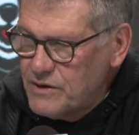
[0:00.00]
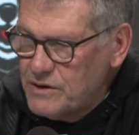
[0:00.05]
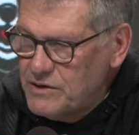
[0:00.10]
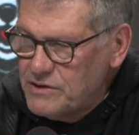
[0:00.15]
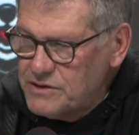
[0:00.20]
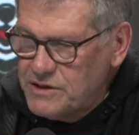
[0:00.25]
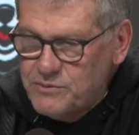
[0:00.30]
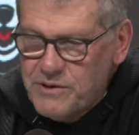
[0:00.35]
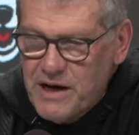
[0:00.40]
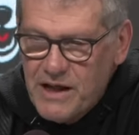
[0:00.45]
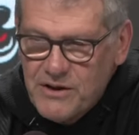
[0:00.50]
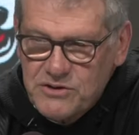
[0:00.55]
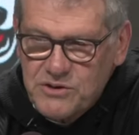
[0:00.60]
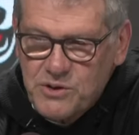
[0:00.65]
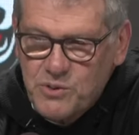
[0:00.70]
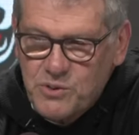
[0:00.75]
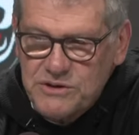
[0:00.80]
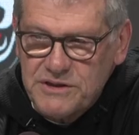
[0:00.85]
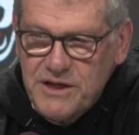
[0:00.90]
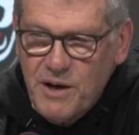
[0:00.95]
she'd rather
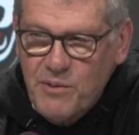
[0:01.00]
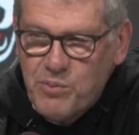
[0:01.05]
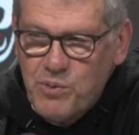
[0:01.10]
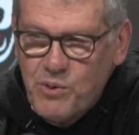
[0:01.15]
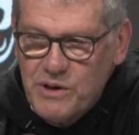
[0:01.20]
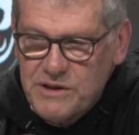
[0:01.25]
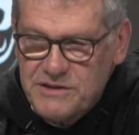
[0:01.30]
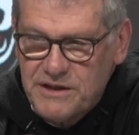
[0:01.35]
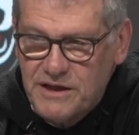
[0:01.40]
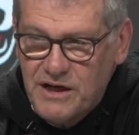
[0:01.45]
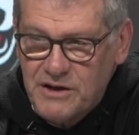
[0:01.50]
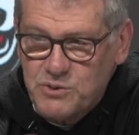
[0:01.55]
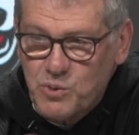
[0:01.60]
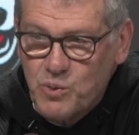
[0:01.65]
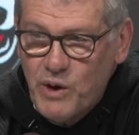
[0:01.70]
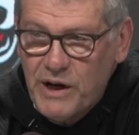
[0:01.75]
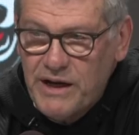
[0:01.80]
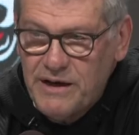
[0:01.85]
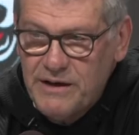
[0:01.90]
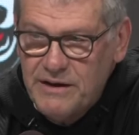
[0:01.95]
score 10 points and us
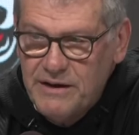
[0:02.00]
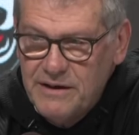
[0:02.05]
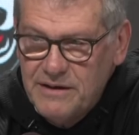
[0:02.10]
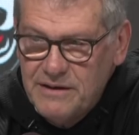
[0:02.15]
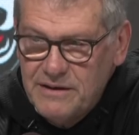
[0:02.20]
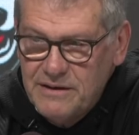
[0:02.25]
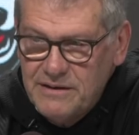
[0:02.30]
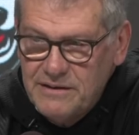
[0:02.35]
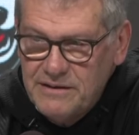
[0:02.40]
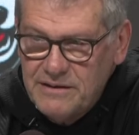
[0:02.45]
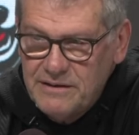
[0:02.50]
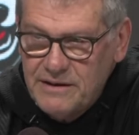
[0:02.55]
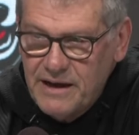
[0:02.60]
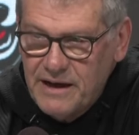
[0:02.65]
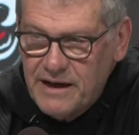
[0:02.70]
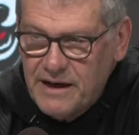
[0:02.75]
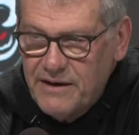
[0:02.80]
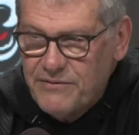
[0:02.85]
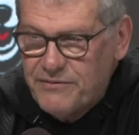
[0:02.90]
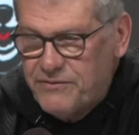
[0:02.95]
win
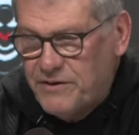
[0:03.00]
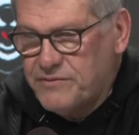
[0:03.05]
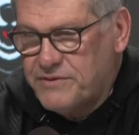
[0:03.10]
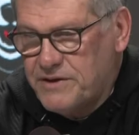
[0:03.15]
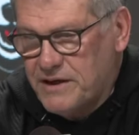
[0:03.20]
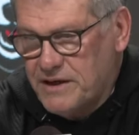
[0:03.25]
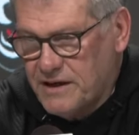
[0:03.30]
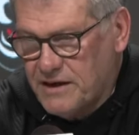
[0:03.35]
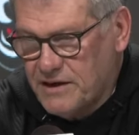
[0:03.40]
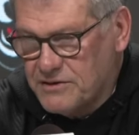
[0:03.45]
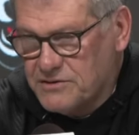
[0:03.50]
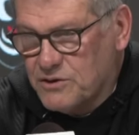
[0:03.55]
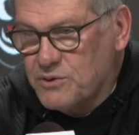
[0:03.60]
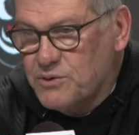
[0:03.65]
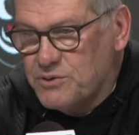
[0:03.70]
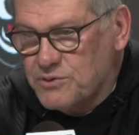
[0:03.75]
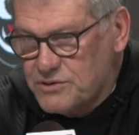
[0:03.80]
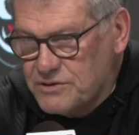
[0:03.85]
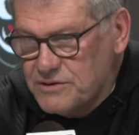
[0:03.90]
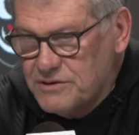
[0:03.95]
than get 50 and us
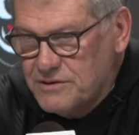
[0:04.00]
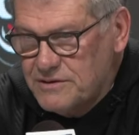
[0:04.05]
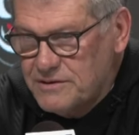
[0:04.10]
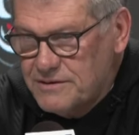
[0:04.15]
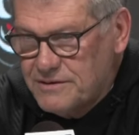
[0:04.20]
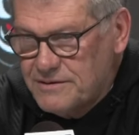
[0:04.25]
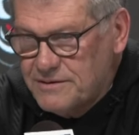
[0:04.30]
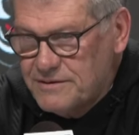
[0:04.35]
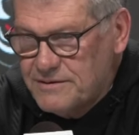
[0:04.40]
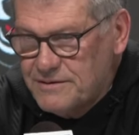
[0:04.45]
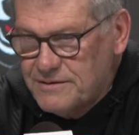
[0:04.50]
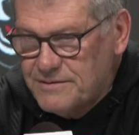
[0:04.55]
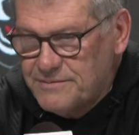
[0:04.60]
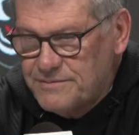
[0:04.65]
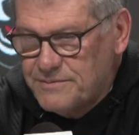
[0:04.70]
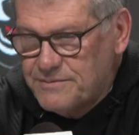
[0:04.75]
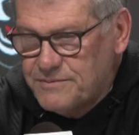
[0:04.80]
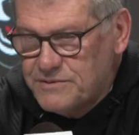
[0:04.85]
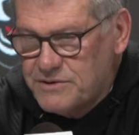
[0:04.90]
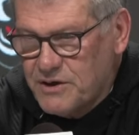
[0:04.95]
lose.
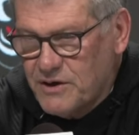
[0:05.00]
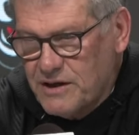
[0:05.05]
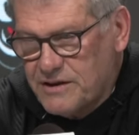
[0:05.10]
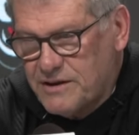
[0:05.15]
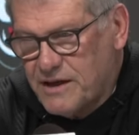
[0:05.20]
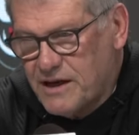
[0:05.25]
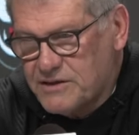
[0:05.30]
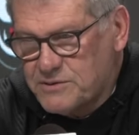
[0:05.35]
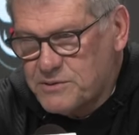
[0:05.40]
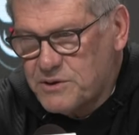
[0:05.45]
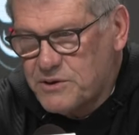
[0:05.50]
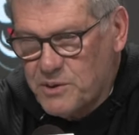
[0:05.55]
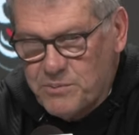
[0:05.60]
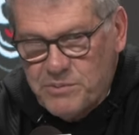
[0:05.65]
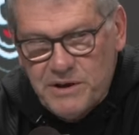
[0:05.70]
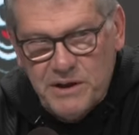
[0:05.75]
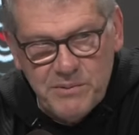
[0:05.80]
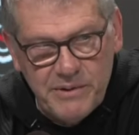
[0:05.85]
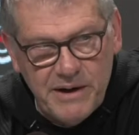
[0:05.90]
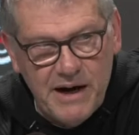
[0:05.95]
So I think it's going to
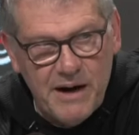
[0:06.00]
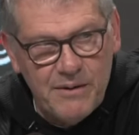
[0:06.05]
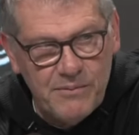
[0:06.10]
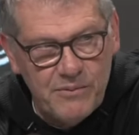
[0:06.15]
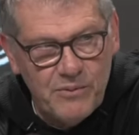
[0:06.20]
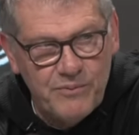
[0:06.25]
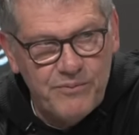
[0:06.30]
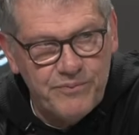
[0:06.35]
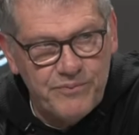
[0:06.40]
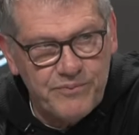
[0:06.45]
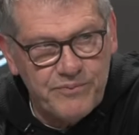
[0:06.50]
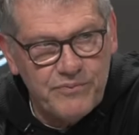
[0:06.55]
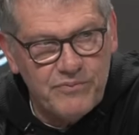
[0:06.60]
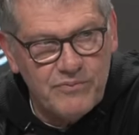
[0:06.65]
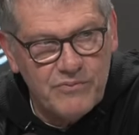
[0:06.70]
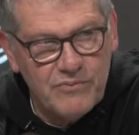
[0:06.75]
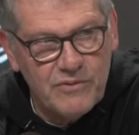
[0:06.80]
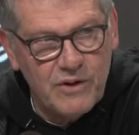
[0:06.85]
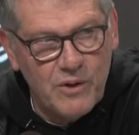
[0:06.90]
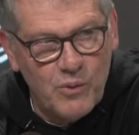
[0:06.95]
be about
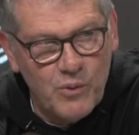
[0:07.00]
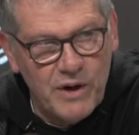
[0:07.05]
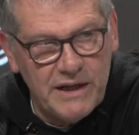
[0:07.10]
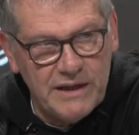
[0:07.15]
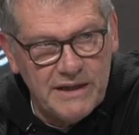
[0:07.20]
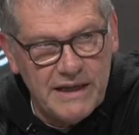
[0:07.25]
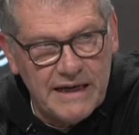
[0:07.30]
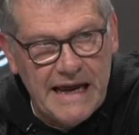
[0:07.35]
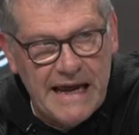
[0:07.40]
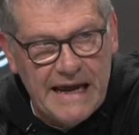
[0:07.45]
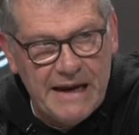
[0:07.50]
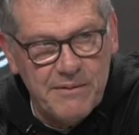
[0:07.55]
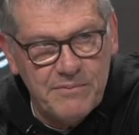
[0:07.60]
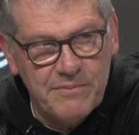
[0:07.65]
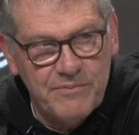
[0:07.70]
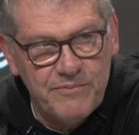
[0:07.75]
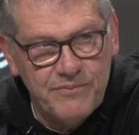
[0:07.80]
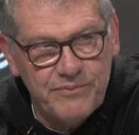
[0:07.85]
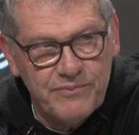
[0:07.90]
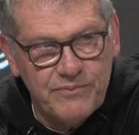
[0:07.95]
winning the game
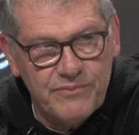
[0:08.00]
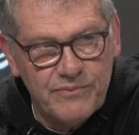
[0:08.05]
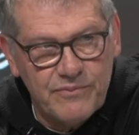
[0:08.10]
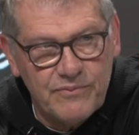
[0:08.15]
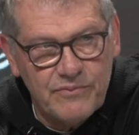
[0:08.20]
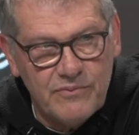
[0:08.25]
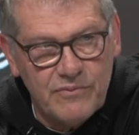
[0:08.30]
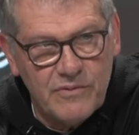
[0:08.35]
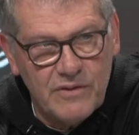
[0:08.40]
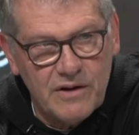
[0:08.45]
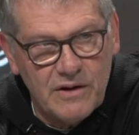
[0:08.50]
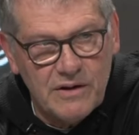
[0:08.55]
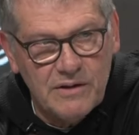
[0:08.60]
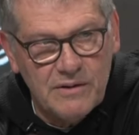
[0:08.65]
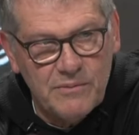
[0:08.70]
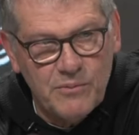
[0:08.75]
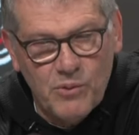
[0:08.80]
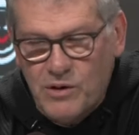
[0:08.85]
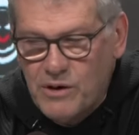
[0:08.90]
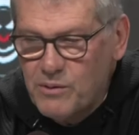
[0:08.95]

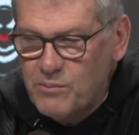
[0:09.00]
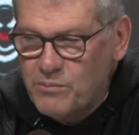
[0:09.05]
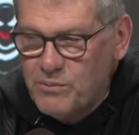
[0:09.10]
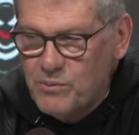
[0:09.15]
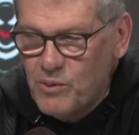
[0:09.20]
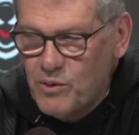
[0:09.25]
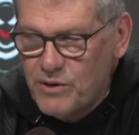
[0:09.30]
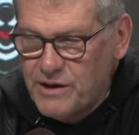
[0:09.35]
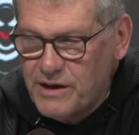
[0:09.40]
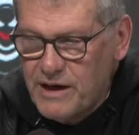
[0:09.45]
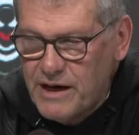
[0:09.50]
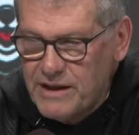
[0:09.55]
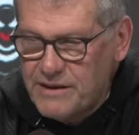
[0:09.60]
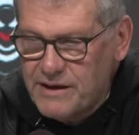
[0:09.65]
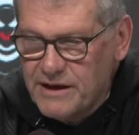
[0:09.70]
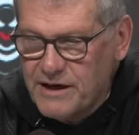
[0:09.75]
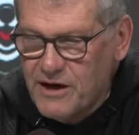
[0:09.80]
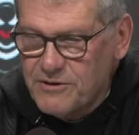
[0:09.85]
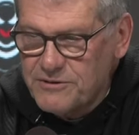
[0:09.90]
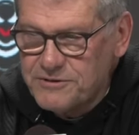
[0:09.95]
more than
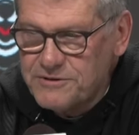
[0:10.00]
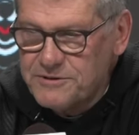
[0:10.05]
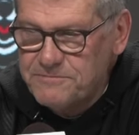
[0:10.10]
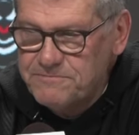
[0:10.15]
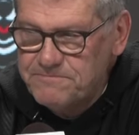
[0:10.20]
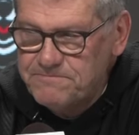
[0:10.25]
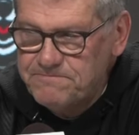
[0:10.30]
anything else.